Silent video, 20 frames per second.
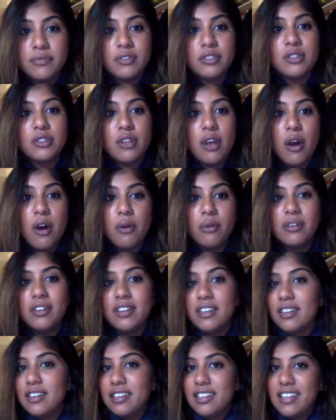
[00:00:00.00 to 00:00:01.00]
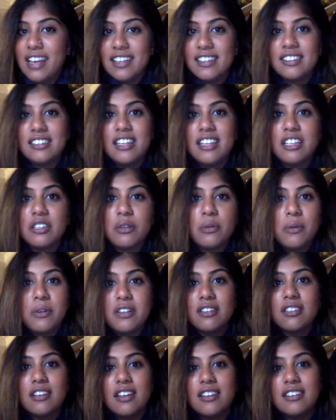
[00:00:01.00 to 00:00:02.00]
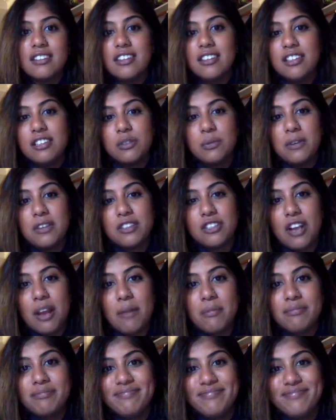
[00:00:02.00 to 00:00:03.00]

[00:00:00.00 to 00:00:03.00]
So yes, that's what we discussed in this week's topic.